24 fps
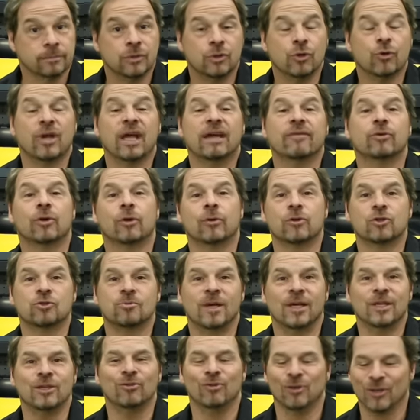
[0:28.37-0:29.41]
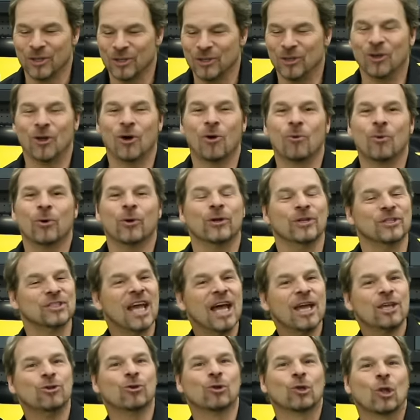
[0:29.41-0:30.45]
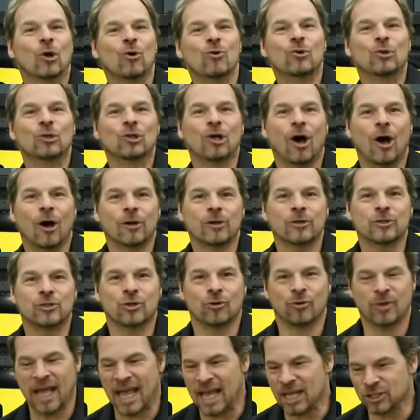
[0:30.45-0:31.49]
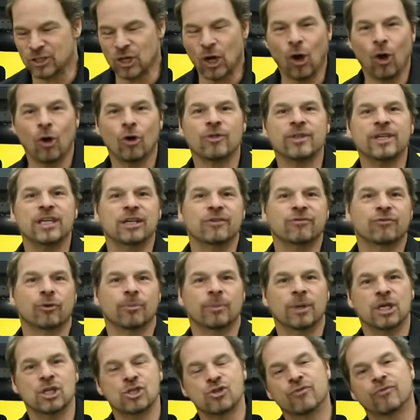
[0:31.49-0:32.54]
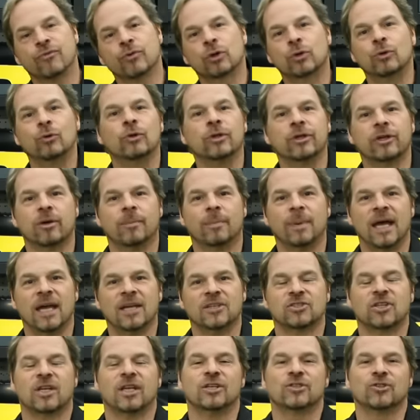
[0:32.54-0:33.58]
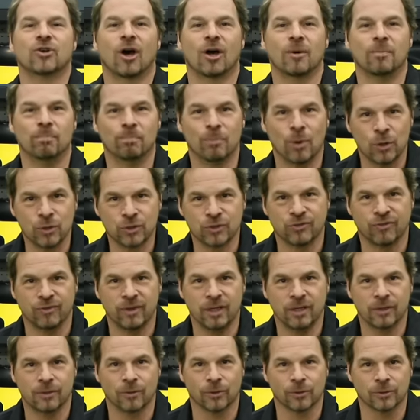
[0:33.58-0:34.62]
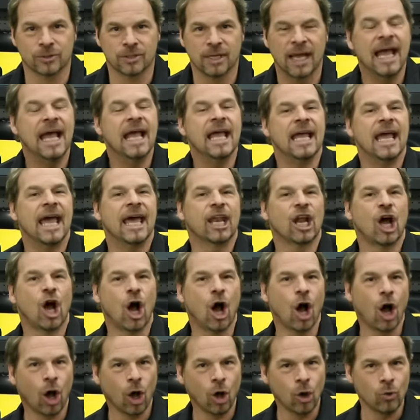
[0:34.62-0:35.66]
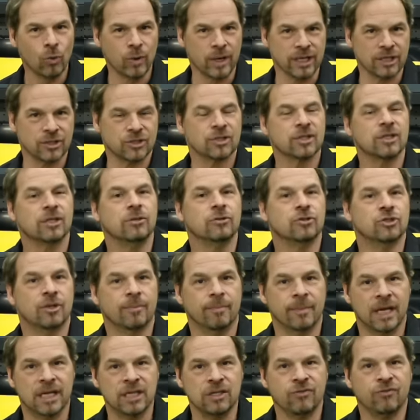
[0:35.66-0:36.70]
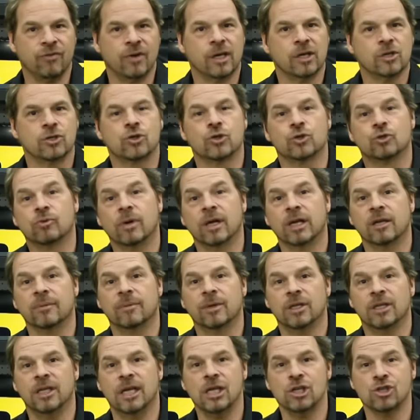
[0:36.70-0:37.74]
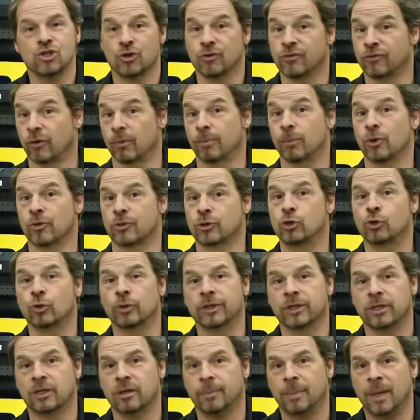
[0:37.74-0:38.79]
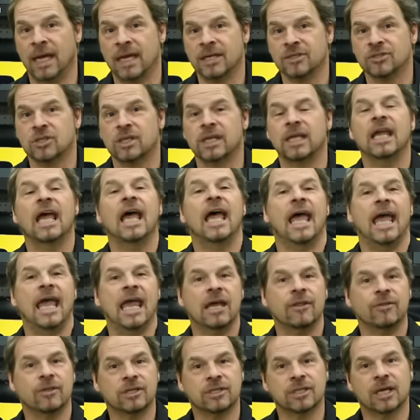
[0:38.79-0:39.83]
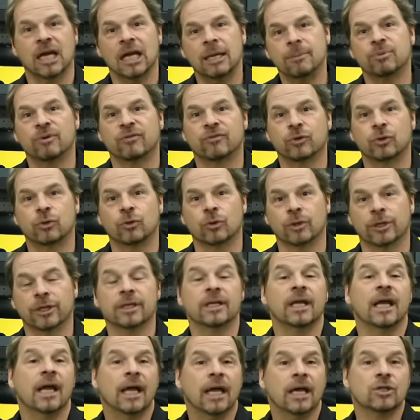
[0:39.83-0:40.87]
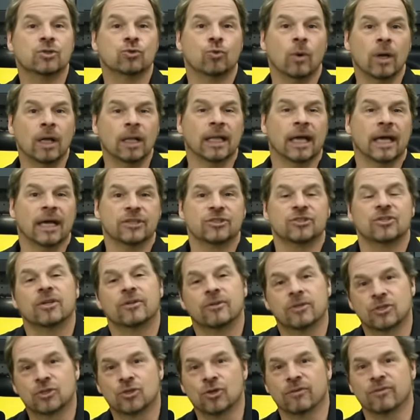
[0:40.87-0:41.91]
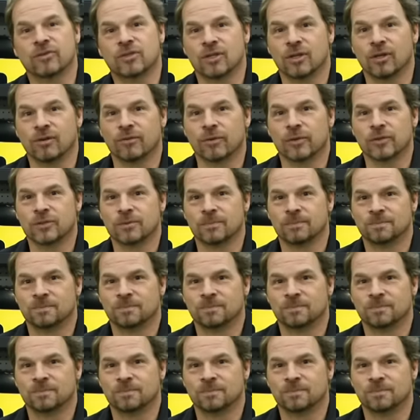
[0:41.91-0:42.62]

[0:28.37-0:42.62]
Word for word: Don't have an owner's manual? No worries. Your local AutoZone has all the information for coolant capacities on most vehicles. And always use the manufacturer's recommendation for both coolant capacity and the type of coolant, as well as the service intervals.